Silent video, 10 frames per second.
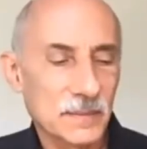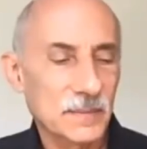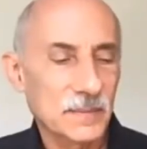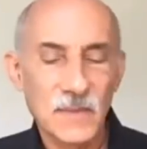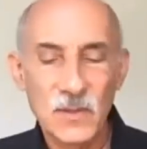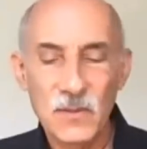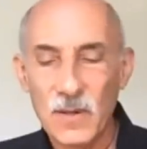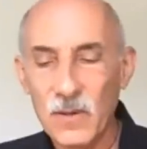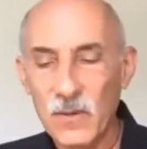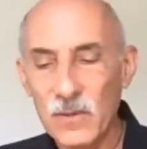you
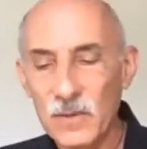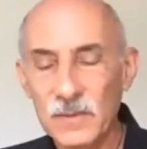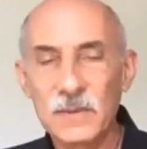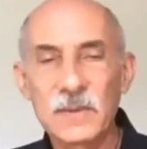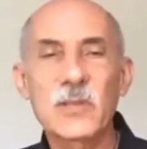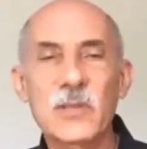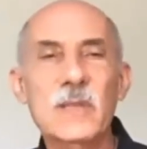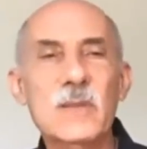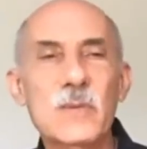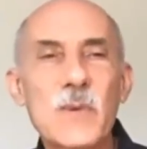know, just
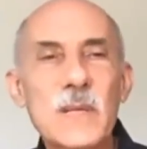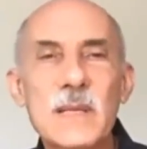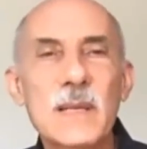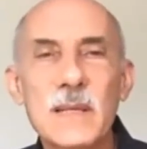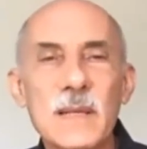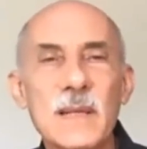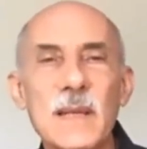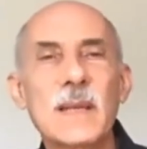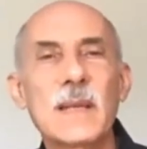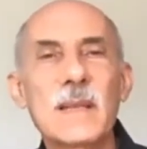as we did
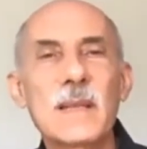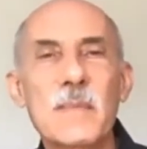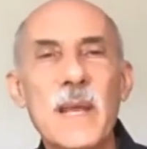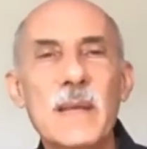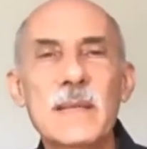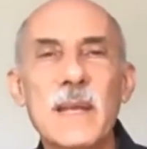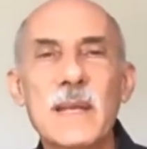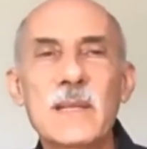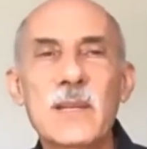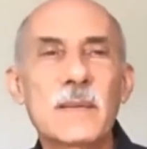in the
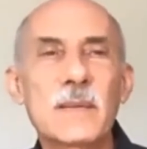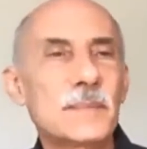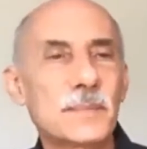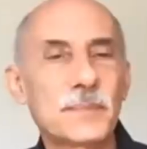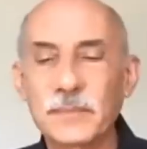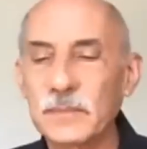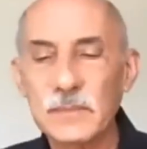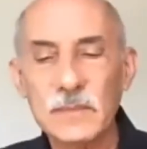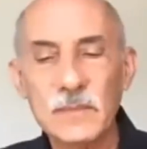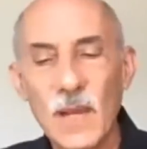meditation.
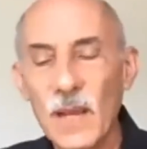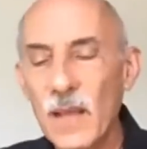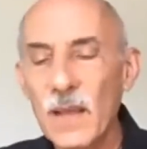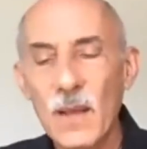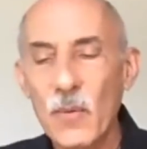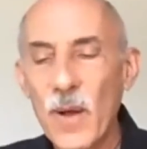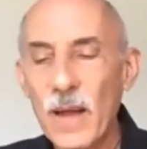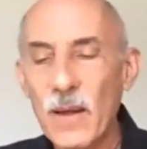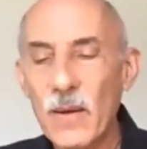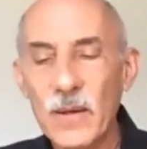
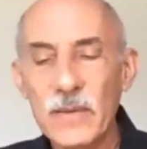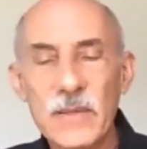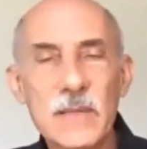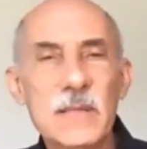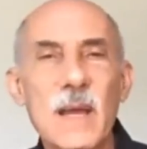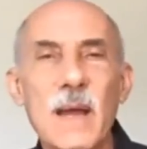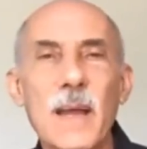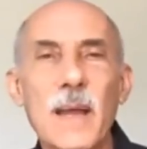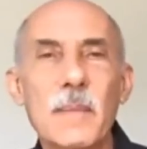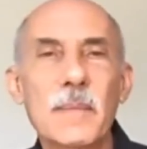Wow, in this
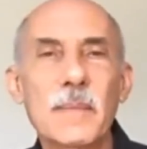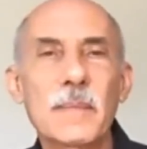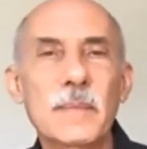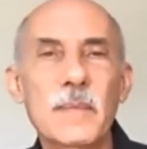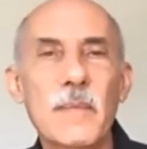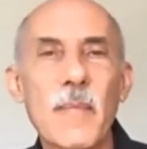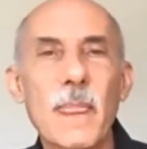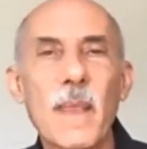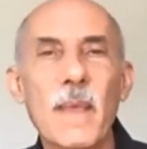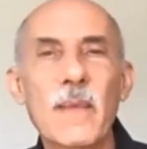time,
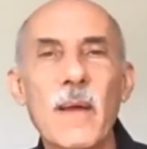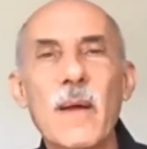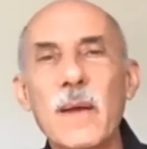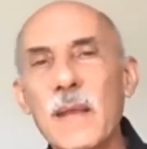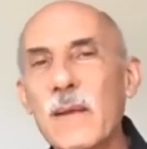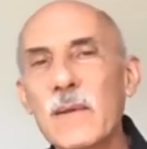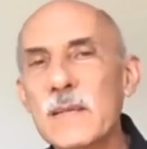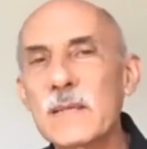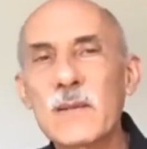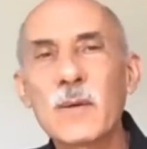the heart
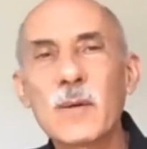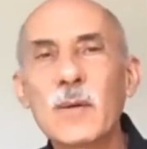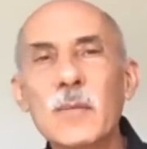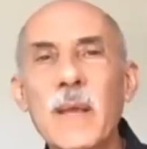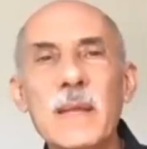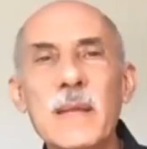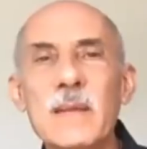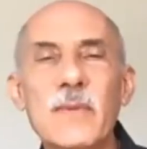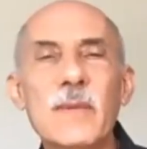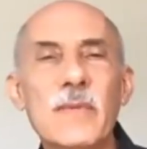carries so many
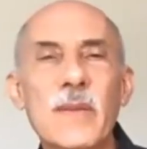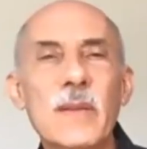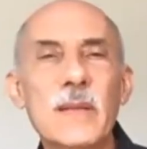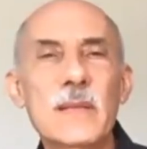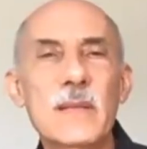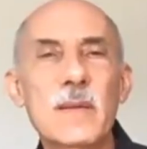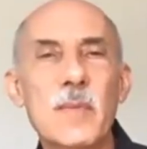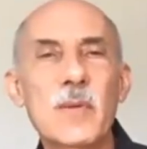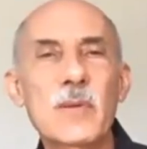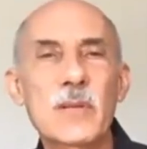different feelings and
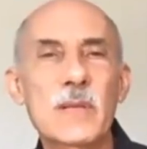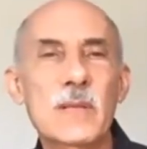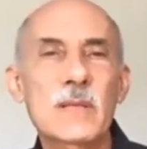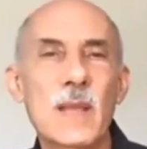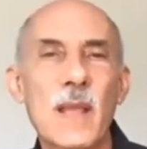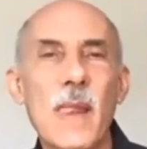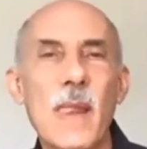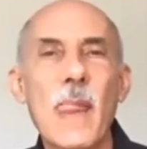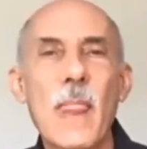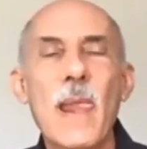emotions.
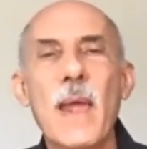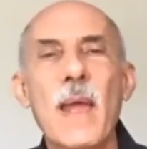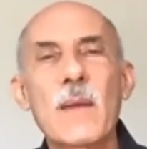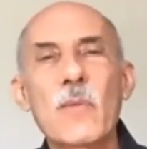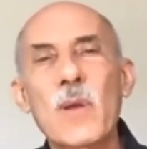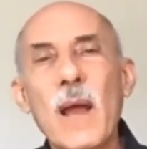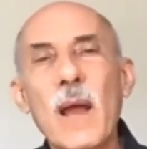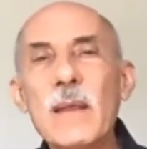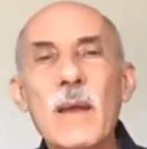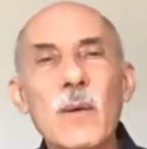And what I
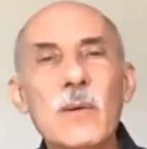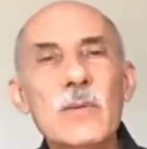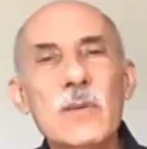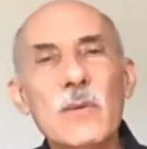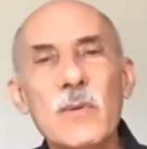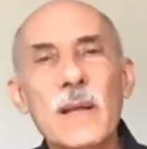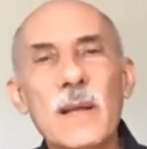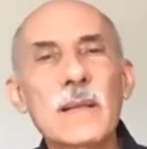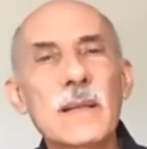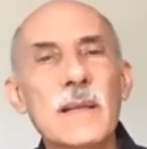know so
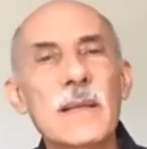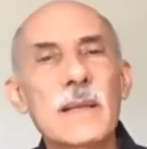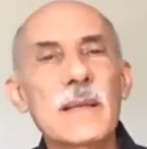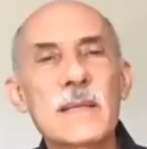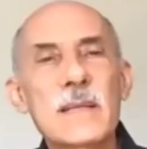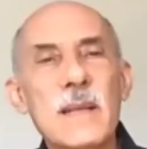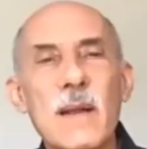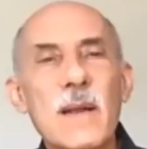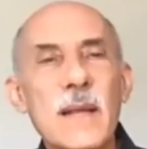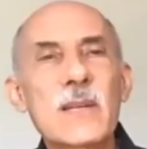well is that
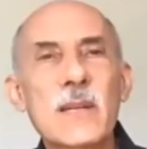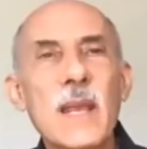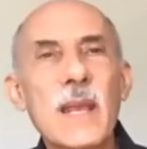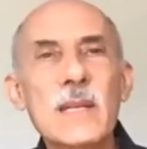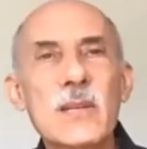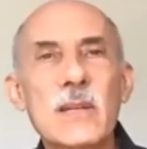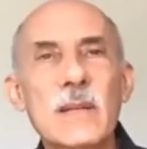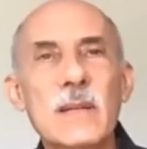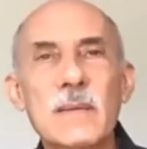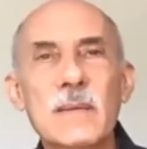our education